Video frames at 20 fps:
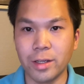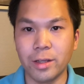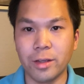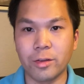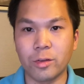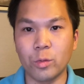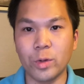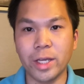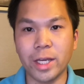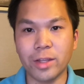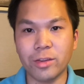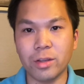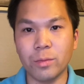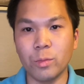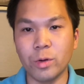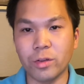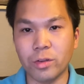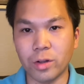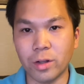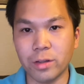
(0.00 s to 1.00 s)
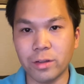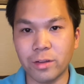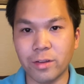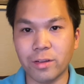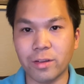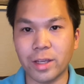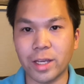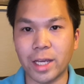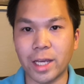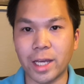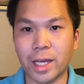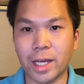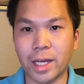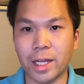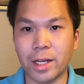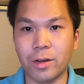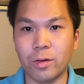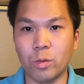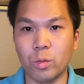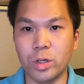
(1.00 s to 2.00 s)
So we get some results
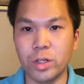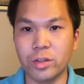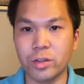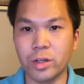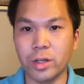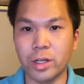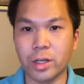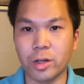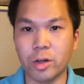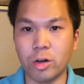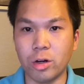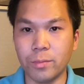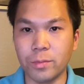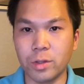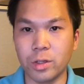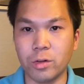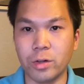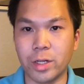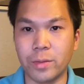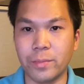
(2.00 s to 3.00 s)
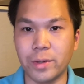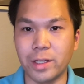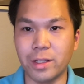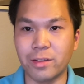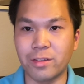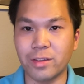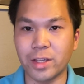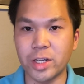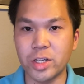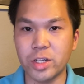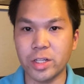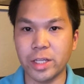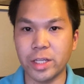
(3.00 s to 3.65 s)
and we're just going to comb through it, but it's essentially